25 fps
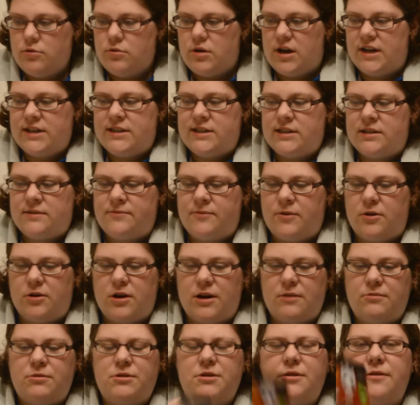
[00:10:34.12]
I just thought,
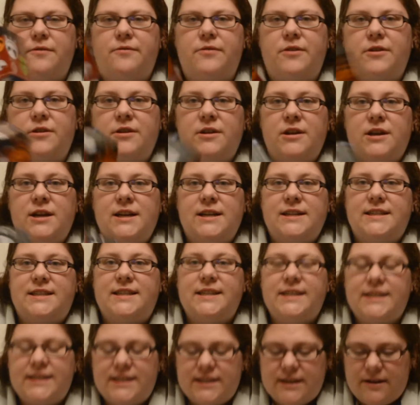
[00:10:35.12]
I wonder if I,
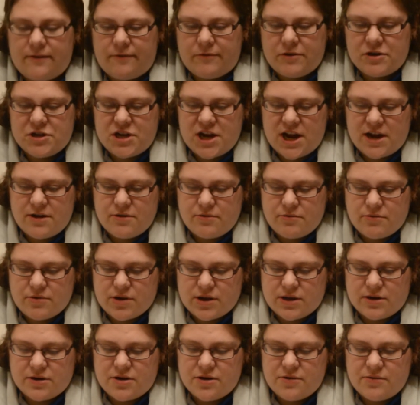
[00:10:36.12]
Disney for
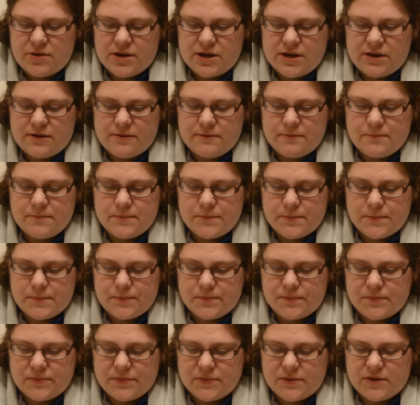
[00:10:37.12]
January are doing,
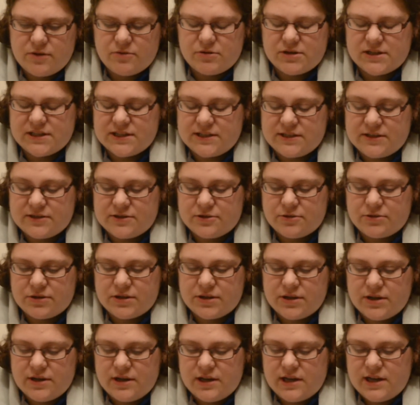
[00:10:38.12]
not Disney, sorry,
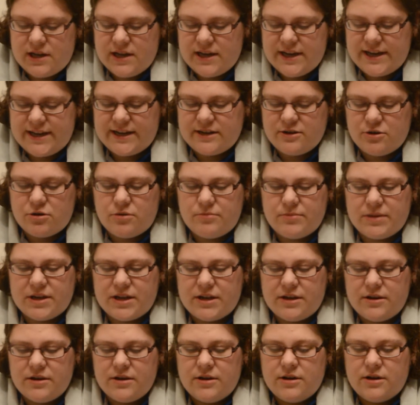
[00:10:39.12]
ignore
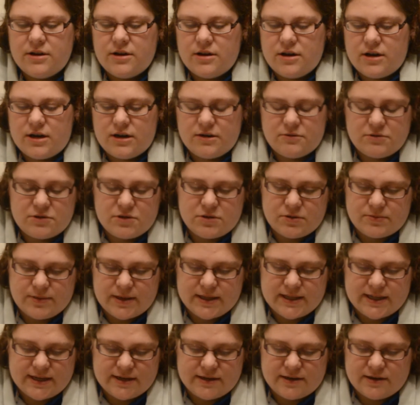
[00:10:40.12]
me. I'll talk
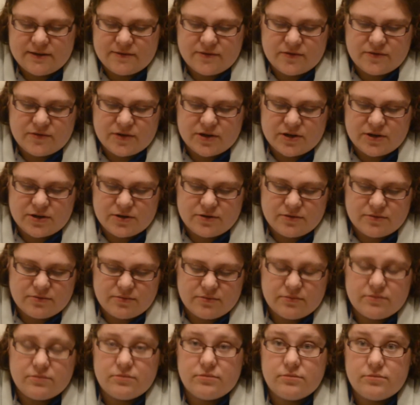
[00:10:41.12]
about that in another video.
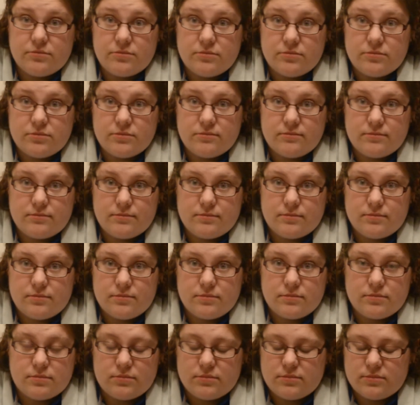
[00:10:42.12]

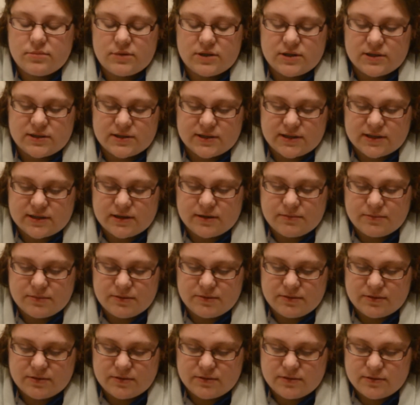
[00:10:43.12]
Because I can't,
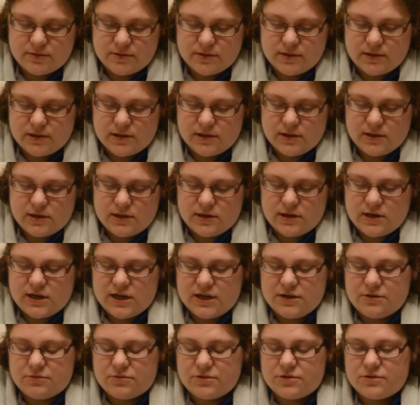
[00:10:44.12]

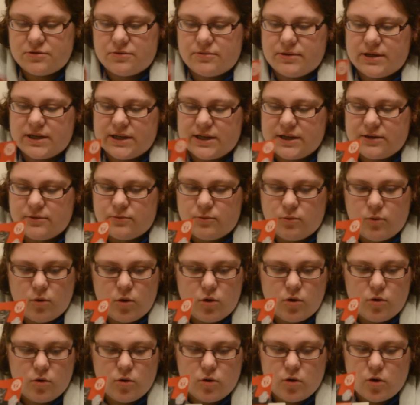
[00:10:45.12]
I don't want to talk about it now.
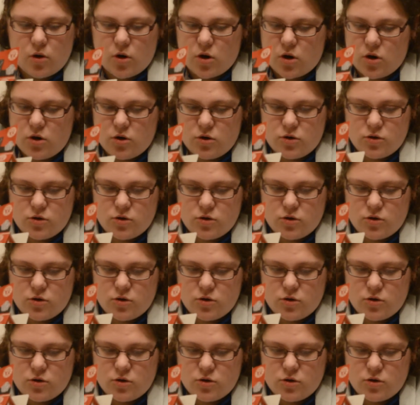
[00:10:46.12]
Whoa!